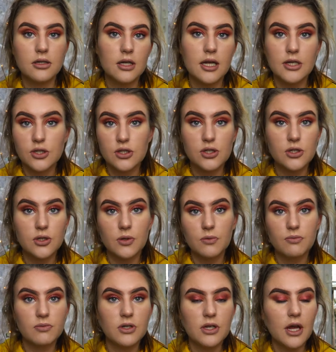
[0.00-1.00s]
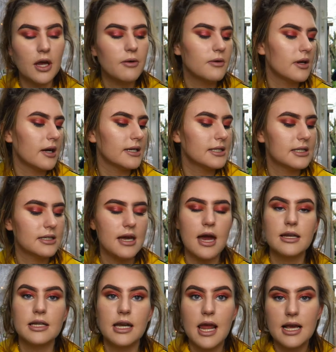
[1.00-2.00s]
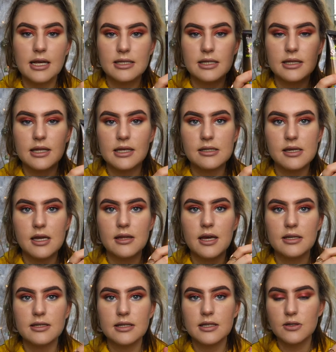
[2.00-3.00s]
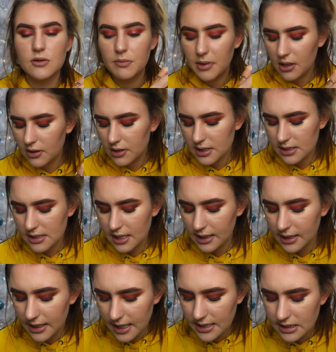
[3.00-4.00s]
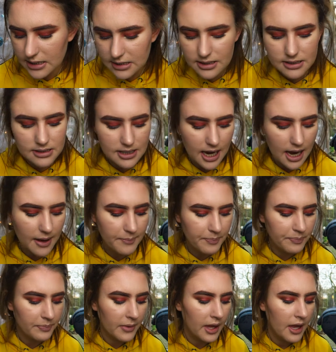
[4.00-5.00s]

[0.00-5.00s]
it's just, you know, nice to tan your legs and things like that, so this will be good as like an instant tan.